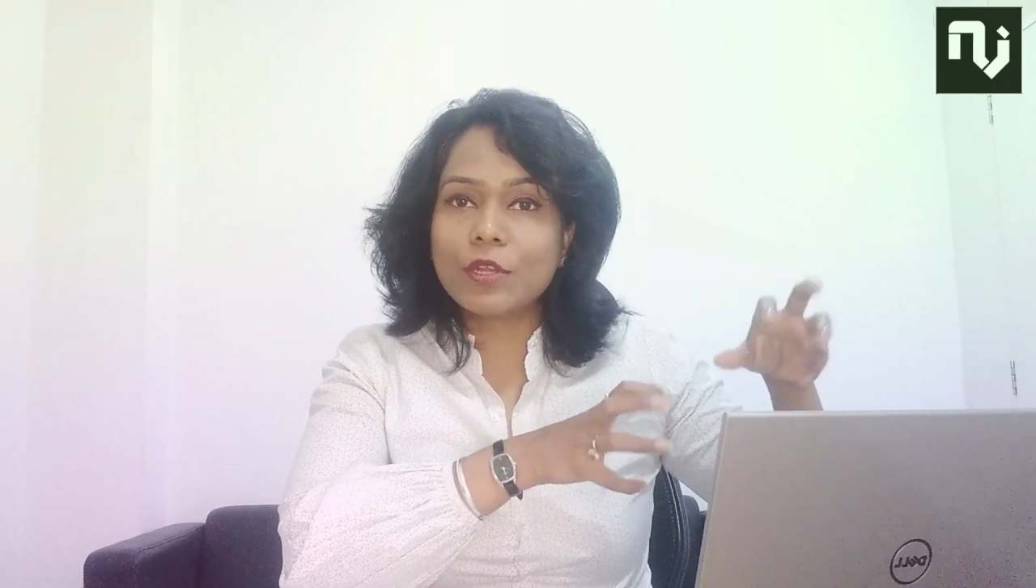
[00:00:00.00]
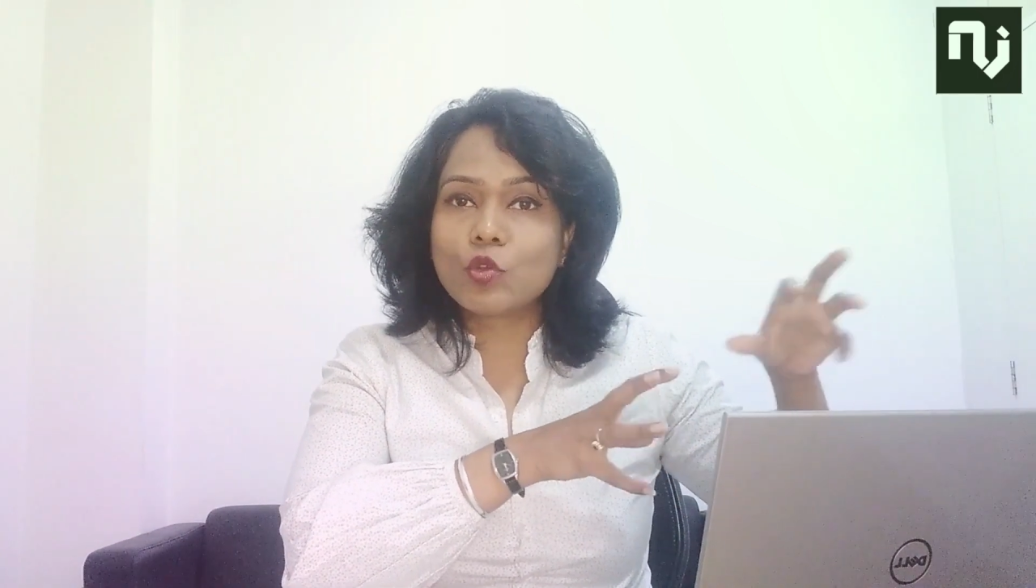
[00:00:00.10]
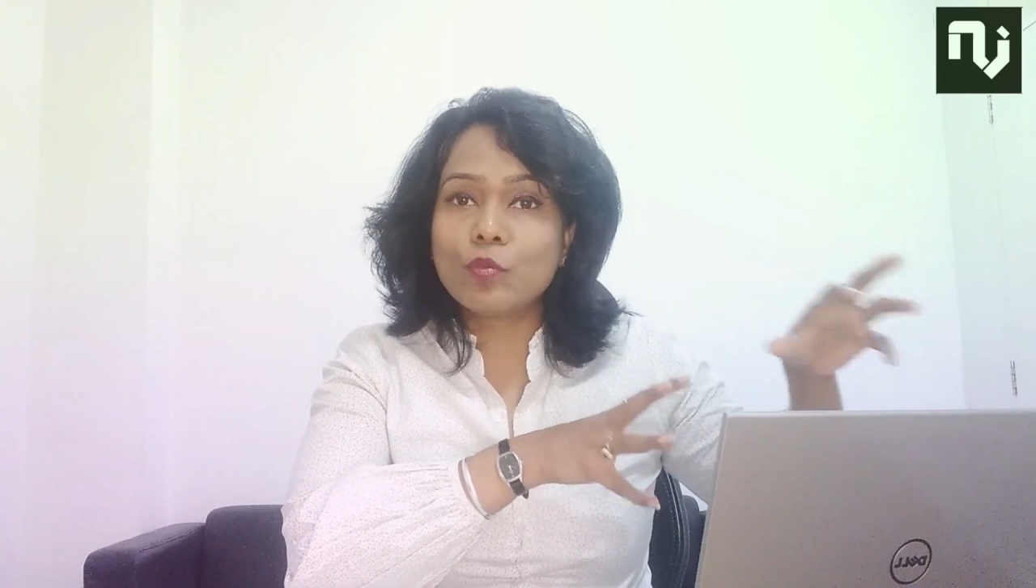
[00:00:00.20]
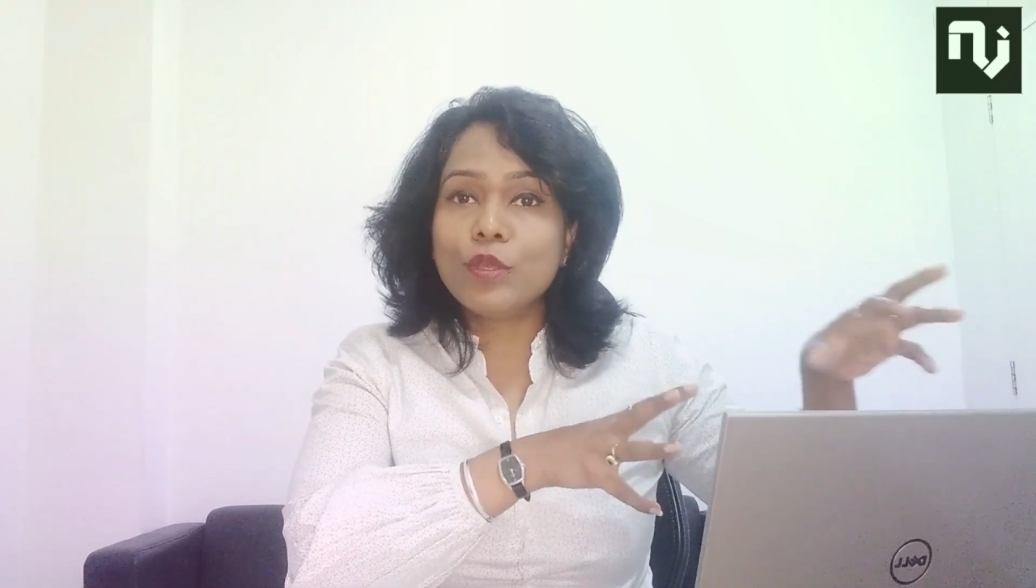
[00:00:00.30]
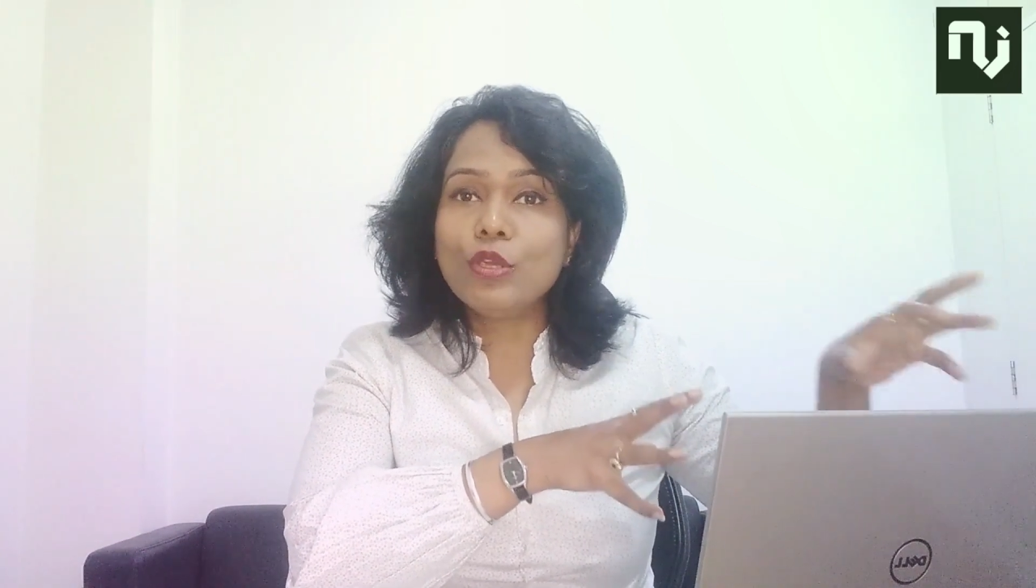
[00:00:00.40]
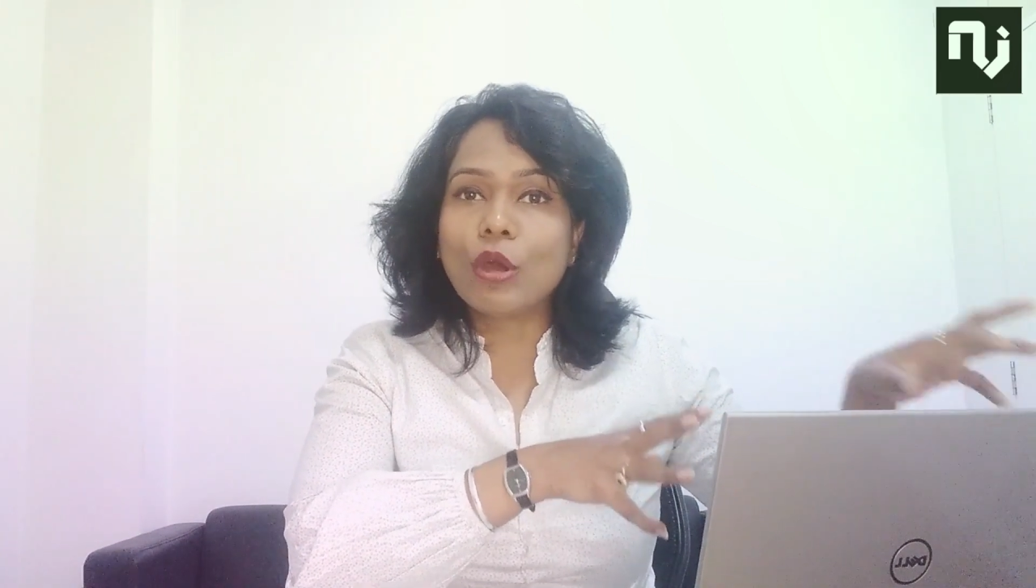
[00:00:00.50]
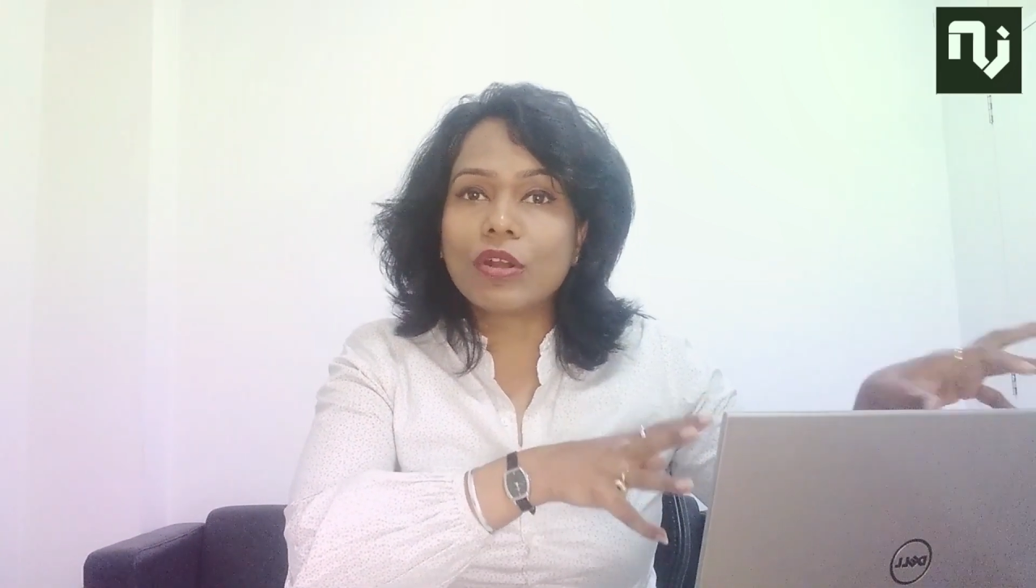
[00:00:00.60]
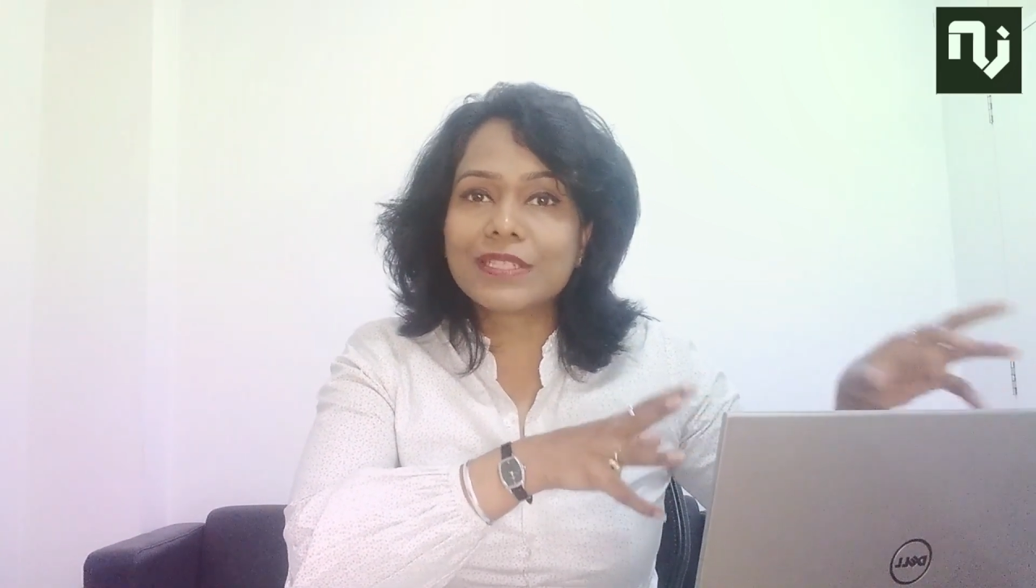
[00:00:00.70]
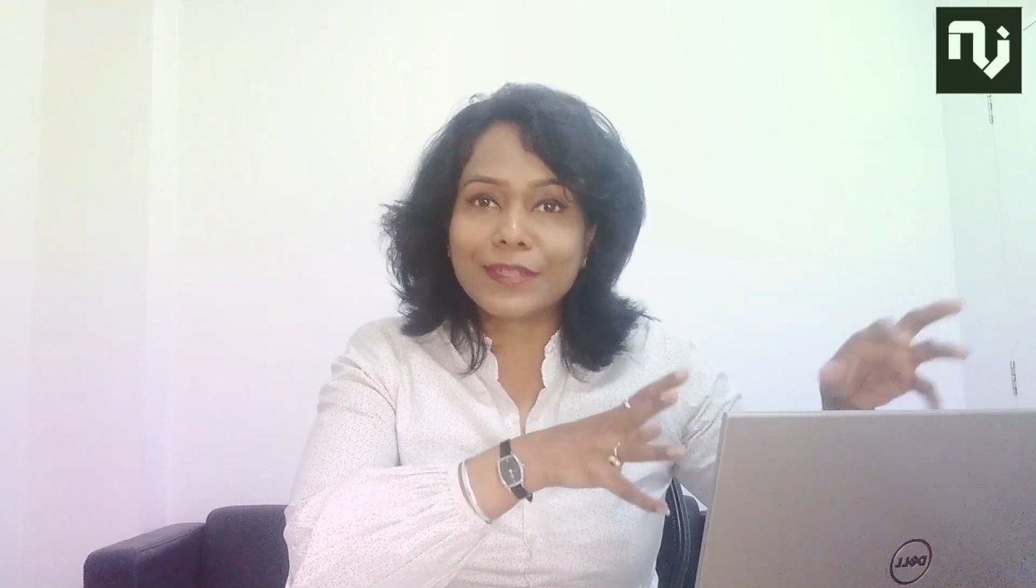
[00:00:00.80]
it to be yours